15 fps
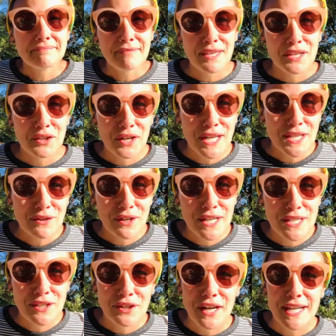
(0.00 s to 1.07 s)
grace, grace,
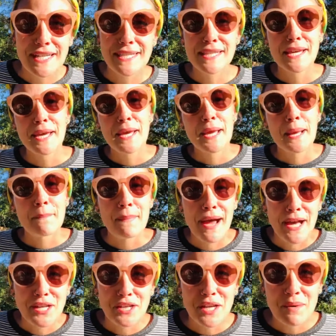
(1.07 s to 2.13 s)
grace,
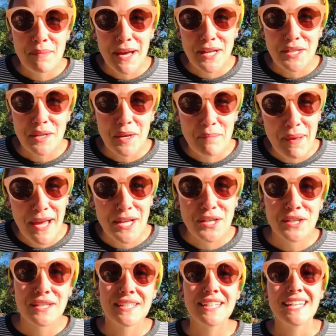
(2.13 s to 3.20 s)
compassion, compassion,
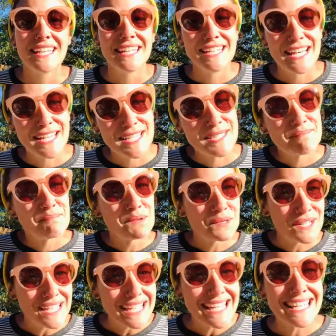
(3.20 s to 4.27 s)
compassion. Yes, more
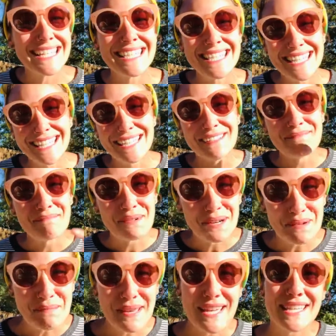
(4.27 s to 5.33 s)
ease, more
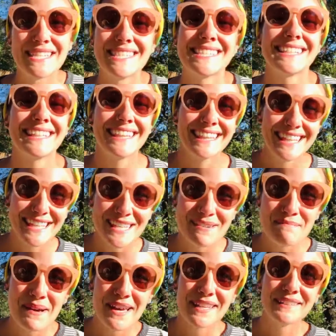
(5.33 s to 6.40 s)
peace. Thank you,
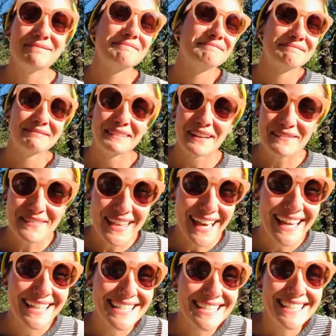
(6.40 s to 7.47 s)
Ben. Love
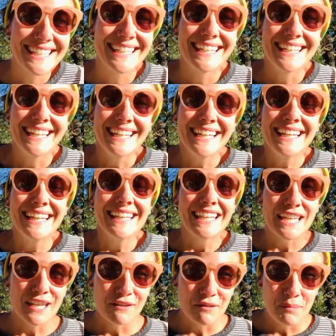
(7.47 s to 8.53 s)
that. Thank
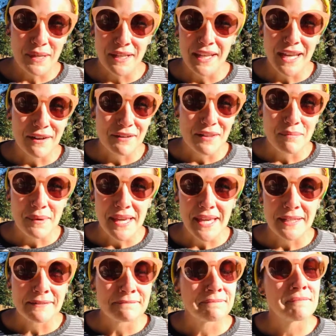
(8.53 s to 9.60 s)
you for being here with me.
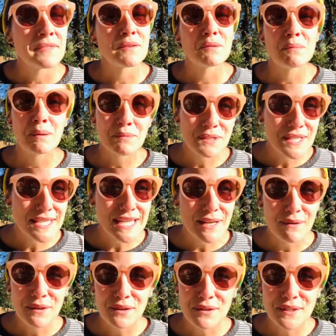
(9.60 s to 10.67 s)
Remember to stay
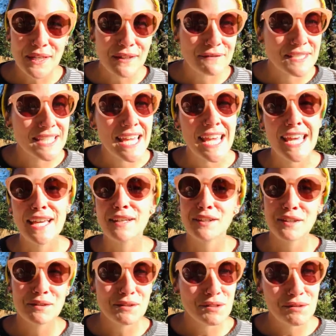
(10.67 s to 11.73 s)
with yourself today.
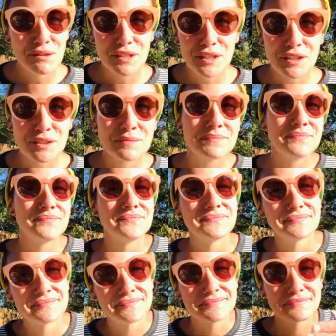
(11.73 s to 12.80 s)
You do you.
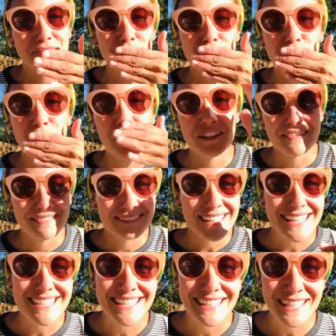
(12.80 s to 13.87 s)

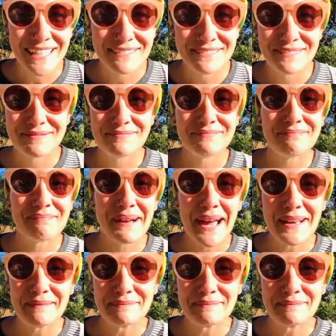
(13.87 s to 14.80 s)
Lots of love. Bye.